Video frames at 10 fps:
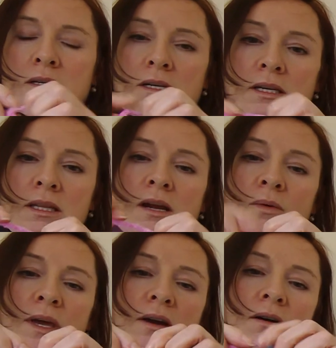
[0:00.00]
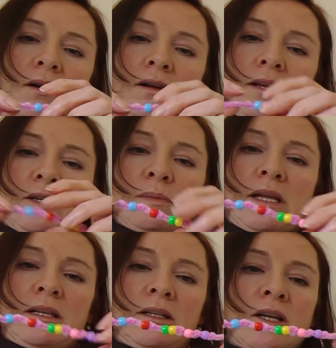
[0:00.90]
And there we are. There's my
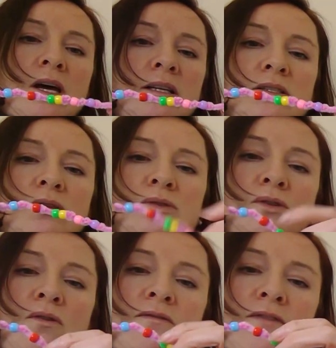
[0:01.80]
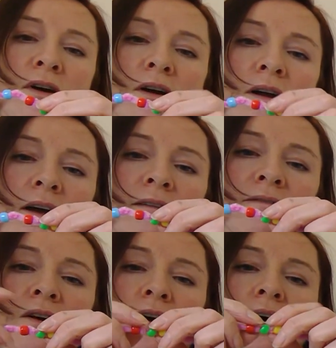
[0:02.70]
little knot. So far
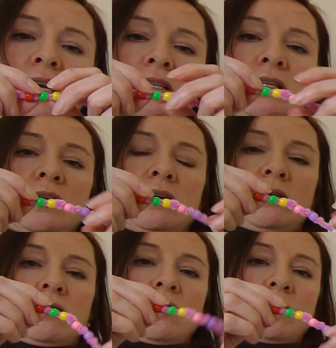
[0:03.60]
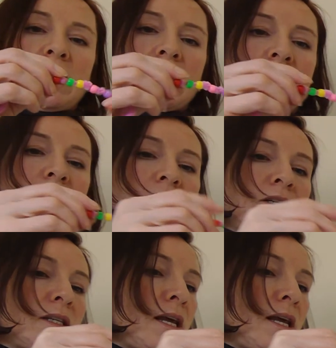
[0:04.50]
I've got all my colors.